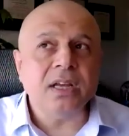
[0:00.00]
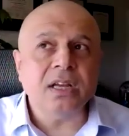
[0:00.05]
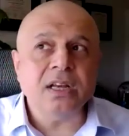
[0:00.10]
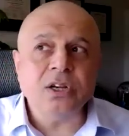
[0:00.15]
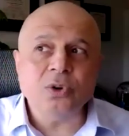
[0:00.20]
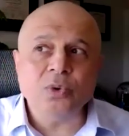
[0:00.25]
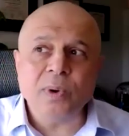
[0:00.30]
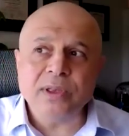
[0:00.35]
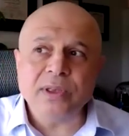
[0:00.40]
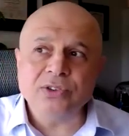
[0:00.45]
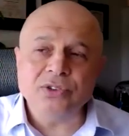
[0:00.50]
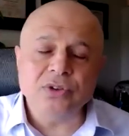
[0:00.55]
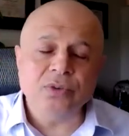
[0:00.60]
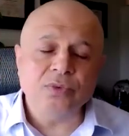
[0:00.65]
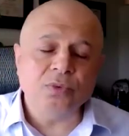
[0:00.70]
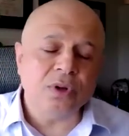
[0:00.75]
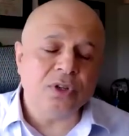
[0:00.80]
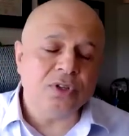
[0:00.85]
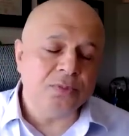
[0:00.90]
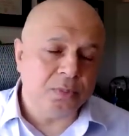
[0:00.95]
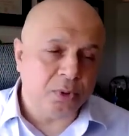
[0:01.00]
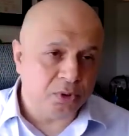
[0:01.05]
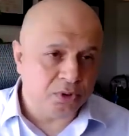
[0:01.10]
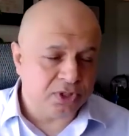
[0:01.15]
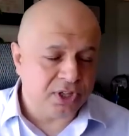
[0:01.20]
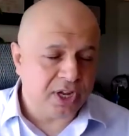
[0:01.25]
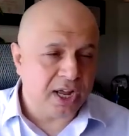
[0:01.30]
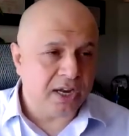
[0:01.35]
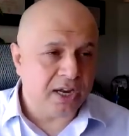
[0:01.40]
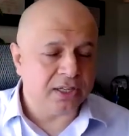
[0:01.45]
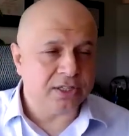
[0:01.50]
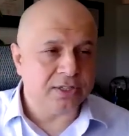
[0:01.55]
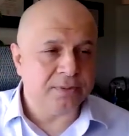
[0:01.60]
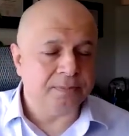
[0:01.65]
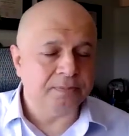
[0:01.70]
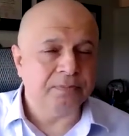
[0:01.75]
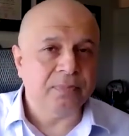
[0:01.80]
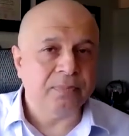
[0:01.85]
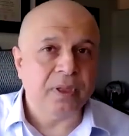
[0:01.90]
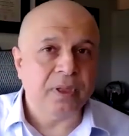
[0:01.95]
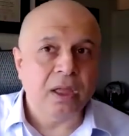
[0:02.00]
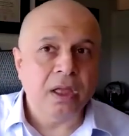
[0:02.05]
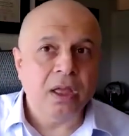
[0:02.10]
second question was Botox.